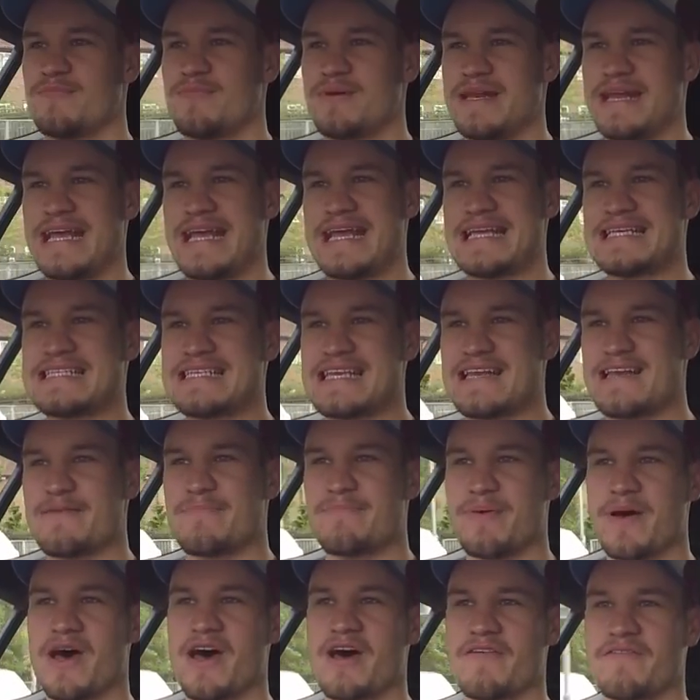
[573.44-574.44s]
But is it
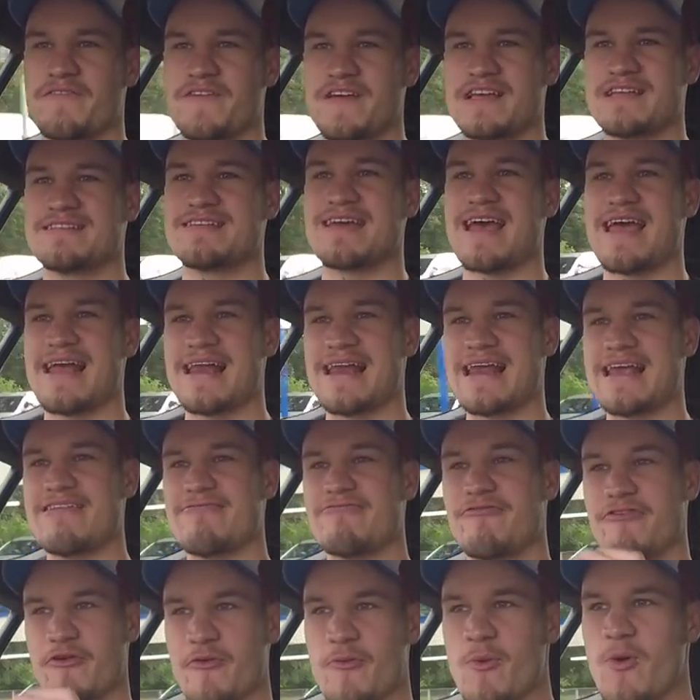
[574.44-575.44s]
a perfect
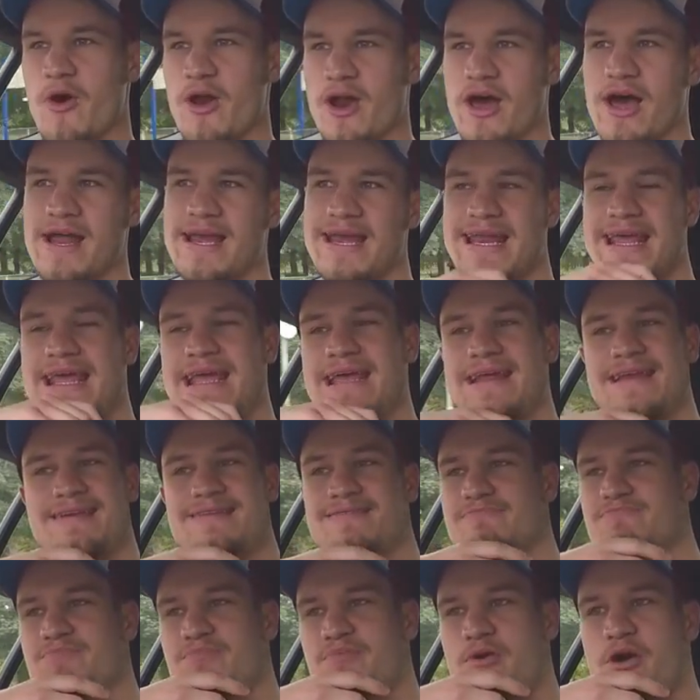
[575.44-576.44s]
daily for what I
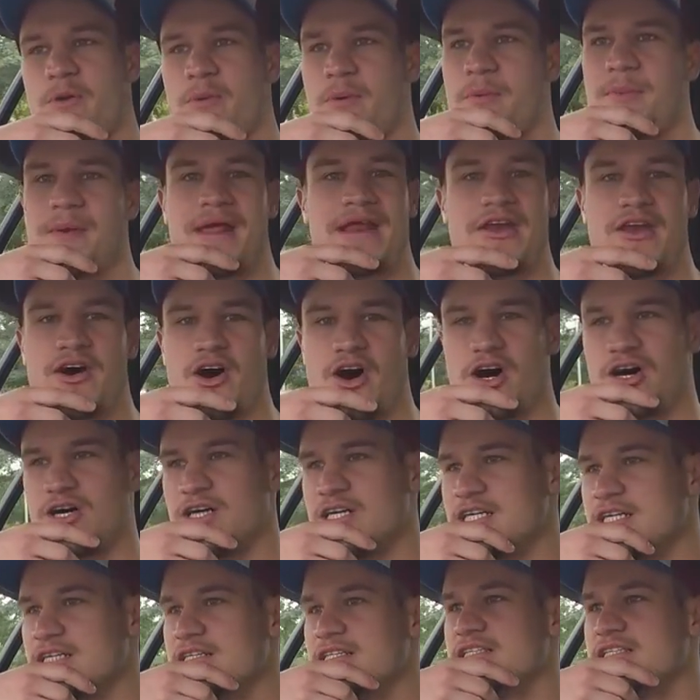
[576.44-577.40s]
need? Probably not.